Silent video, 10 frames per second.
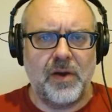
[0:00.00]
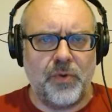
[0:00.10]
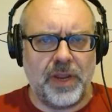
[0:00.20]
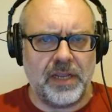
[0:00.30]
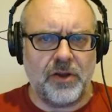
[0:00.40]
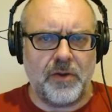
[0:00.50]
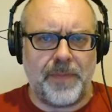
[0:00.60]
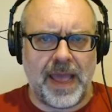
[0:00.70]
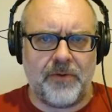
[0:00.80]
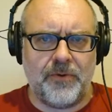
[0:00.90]
We can look
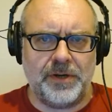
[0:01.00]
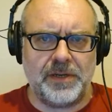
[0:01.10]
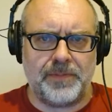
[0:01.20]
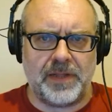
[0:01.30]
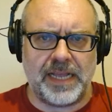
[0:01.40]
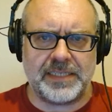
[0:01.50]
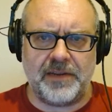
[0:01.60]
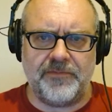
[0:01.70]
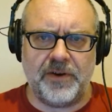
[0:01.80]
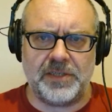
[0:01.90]
backward to Plessy
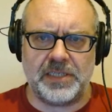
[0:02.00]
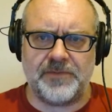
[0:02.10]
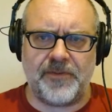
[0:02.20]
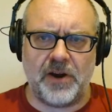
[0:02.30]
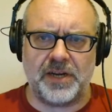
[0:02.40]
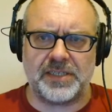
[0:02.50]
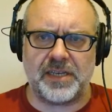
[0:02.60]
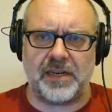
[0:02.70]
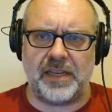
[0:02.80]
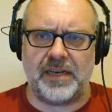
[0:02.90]
versus
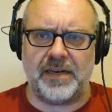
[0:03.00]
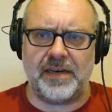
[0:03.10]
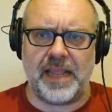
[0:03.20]
Ferguson in